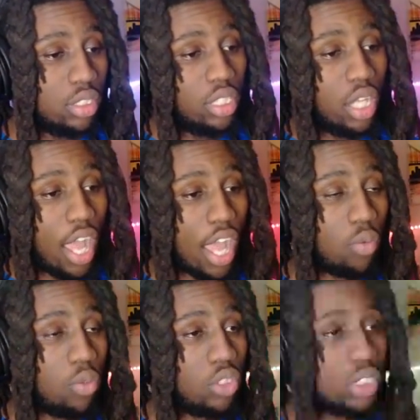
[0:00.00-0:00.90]
I
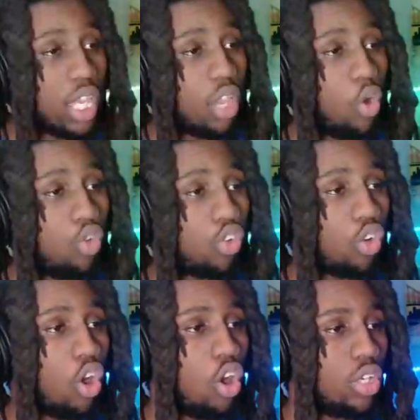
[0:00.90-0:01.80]
will say
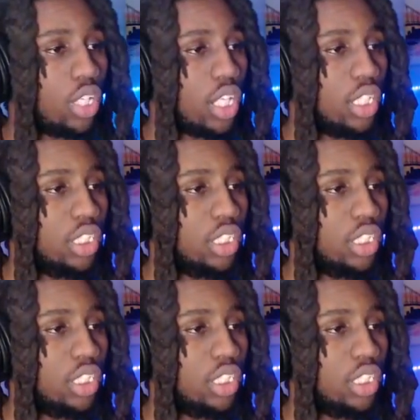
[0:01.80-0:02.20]
overall, none of these